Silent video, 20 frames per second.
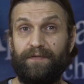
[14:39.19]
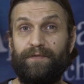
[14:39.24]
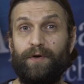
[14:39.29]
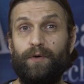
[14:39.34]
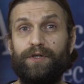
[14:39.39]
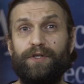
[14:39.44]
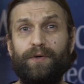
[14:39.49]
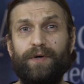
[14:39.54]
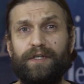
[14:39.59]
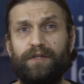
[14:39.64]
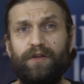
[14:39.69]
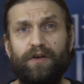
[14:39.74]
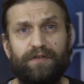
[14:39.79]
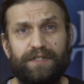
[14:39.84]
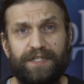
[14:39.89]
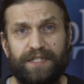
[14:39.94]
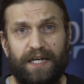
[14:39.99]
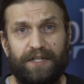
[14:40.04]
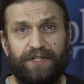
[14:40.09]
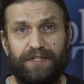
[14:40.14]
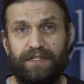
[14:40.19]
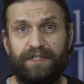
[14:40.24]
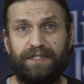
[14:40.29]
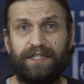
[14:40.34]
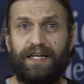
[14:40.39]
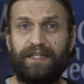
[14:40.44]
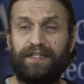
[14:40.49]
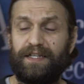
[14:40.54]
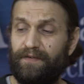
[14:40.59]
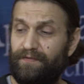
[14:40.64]
If you were doing long sessions,
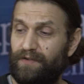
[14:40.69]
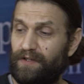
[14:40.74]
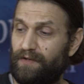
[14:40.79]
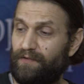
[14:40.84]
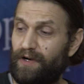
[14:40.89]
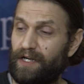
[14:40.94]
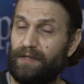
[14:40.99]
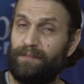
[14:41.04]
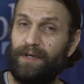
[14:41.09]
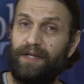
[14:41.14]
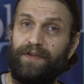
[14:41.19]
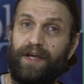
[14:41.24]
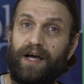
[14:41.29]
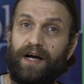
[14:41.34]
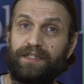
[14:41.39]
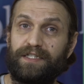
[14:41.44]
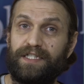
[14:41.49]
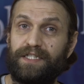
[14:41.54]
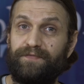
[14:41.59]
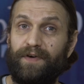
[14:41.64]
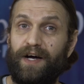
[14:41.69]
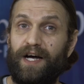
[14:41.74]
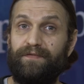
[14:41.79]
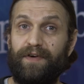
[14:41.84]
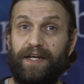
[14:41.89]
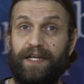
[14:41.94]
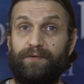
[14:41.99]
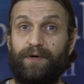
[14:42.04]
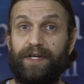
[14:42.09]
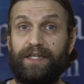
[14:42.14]
I'd definitely recommend the Arctis 5
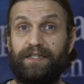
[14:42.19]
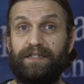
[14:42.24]
anyway,